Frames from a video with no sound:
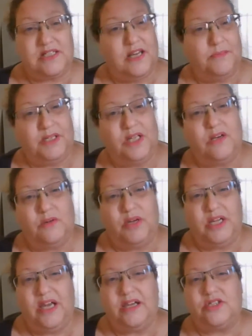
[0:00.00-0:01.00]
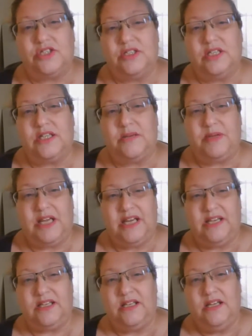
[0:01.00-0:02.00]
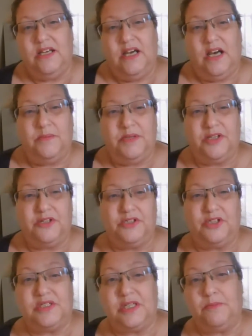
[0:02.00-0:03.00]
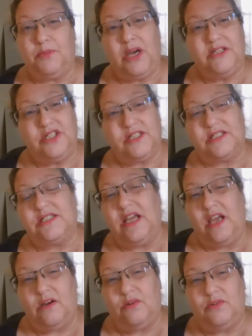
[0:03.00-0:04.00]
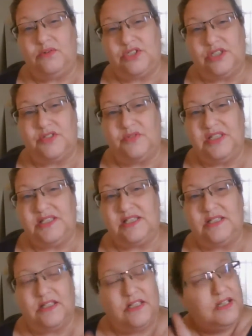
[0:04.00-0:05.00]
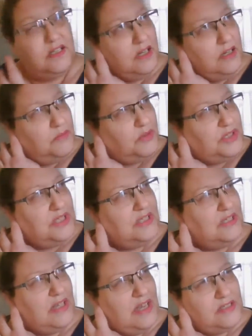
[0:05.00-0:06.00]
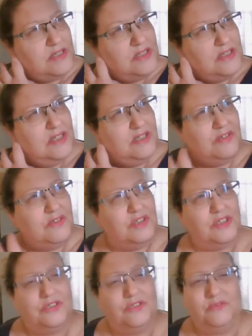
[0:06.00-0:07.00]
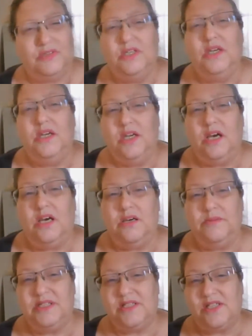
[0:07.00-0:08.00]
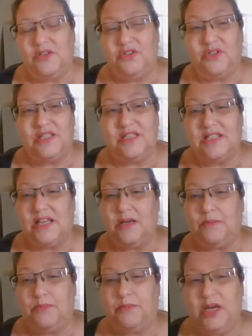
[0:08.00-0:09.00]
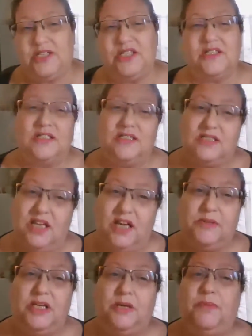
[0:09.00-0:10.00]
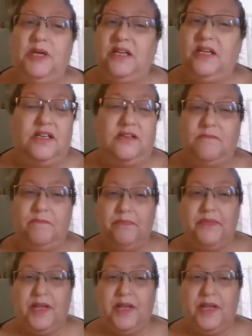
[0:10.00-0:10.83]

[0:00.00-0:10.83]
has come a long way, actually. They began introducing projects now just recently, within the last year or two. And so you can set up projects and timekeeping and